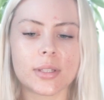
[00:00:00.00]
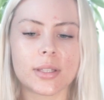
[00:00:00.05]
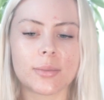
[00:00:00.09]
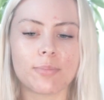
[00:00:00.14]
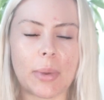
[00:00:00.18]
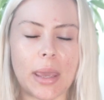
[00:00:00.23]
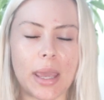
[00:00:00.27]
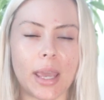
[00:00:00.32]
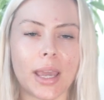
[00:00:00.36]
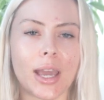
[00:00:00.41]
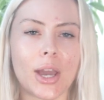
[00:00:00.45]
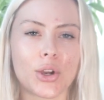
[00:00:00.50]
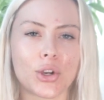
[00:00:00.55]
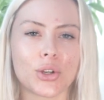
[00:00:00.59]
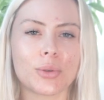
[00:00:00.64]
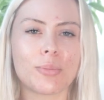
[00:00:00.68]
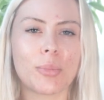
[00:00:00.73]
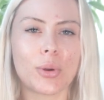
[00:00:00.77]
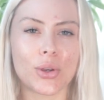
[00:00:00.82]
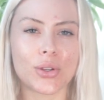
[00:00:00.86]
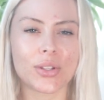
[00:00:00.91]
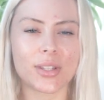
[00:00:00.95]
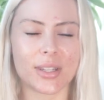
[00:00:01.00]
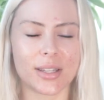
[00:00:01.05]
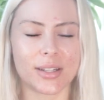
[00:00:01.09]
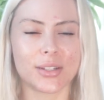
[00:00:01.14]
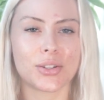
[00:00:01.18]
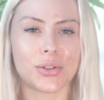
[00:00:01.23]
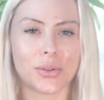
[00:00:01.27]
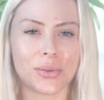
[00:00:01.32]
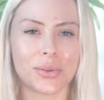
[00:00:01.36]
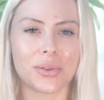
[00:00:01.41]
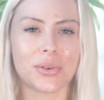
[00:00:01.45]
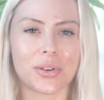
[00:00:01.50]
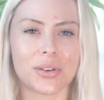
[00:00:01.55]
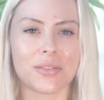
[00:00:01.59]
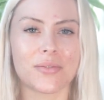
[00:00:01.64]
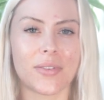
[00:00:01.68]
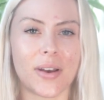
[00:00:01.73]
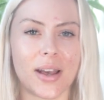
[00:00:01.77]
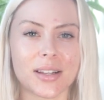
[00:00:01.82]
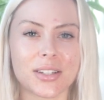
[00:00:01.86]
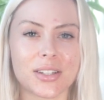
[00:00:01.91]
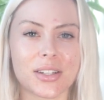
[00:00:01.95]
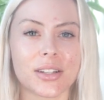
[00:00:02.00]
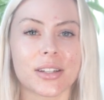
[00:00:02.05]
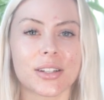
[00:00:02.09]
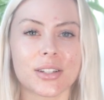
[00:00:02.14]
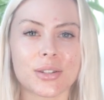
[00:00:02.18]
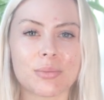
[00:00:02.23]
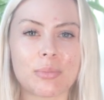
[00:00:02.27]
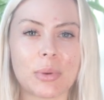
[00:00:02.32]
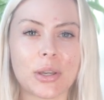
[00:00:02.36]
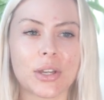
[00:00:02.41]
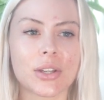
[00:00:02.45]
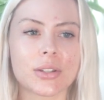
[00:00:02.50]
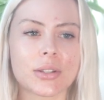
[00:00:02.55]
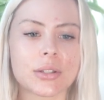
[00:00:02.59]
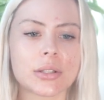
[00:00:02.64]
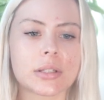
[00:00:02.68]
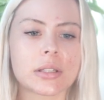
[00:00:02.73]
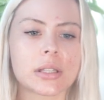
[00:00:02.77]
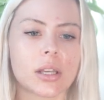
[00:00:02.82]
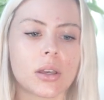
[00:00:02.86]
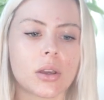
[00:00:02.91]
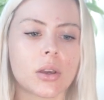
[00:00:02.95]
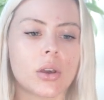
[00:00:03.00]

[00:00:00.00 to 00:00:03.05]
being a good person to your advantage, because